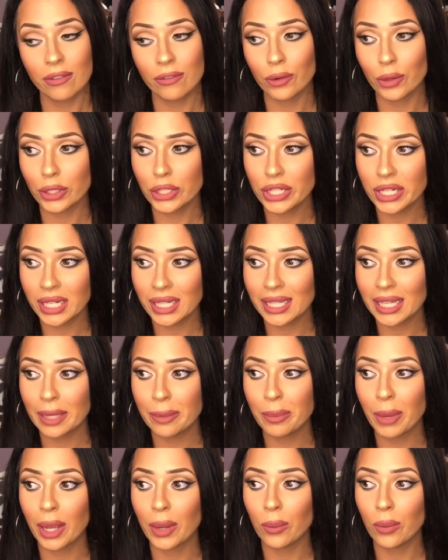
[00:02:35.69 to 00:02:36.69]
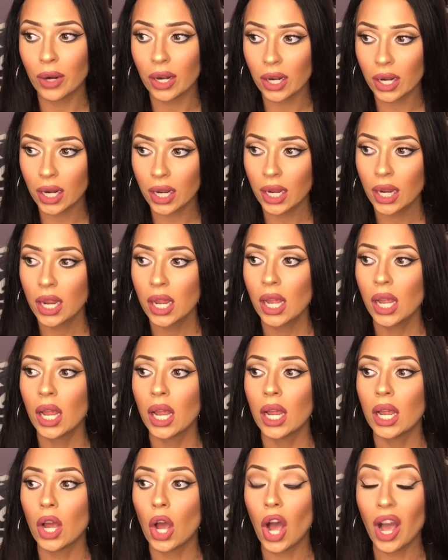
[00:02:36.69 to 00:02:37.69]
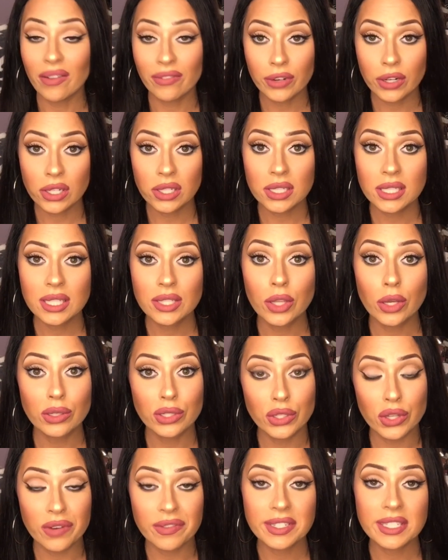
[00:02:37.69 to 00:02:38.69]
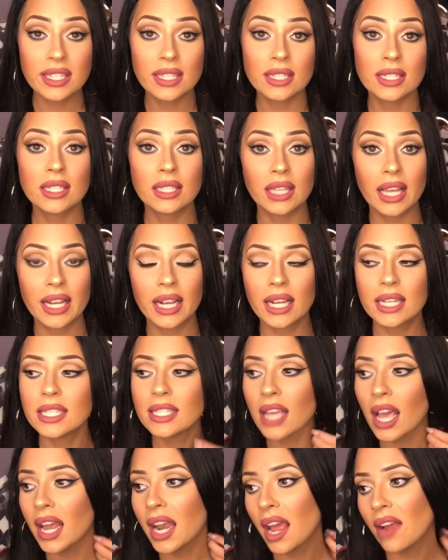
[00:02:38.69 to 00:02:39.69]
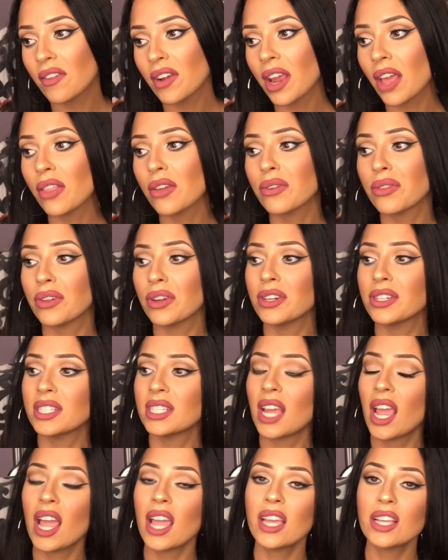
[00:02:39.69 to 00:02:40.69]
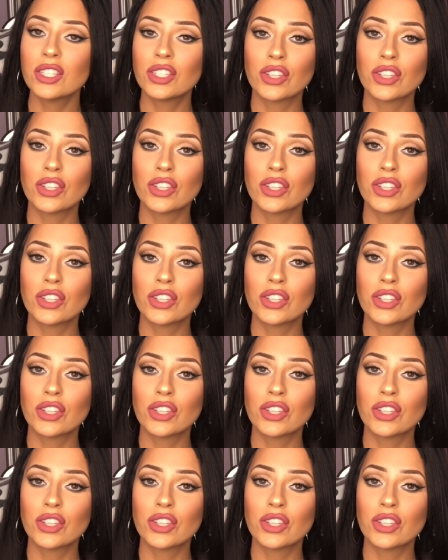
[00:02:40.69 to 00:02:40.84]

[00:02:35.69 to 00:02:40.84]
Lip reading: Fortunately, my work offers those services, like I said, every other Thursday.